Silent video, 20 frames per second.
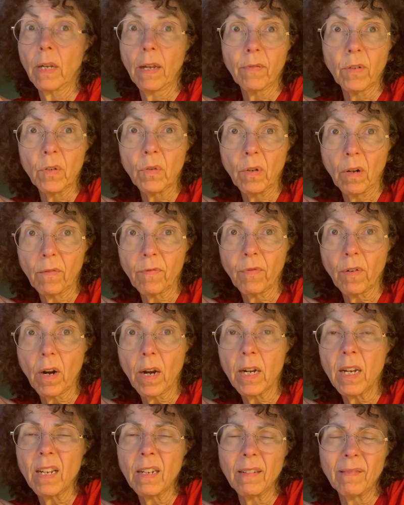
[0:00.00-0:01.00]
have to do it on
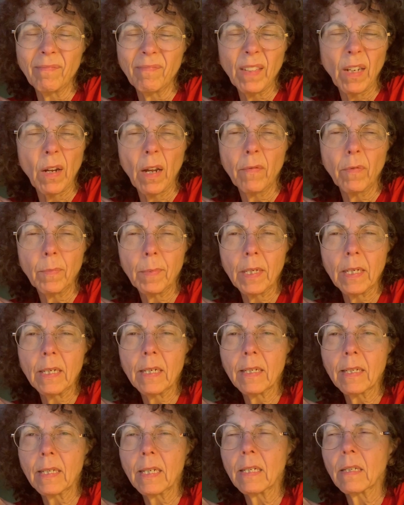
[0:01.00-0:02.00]
Friday, and everybody
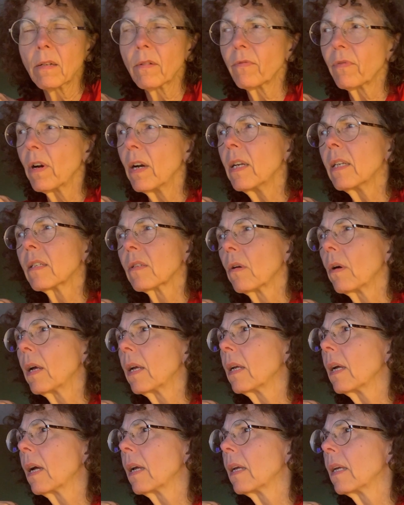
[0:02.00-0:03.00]
does things on Friday, so
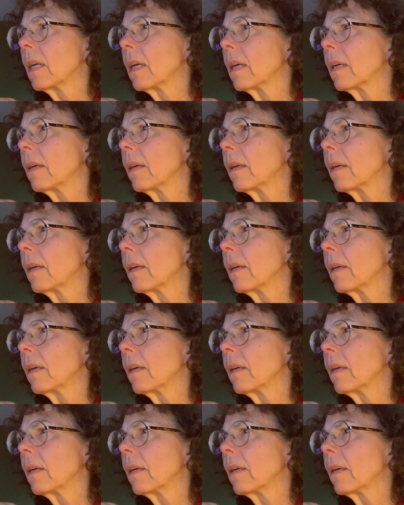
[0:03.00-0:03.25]
I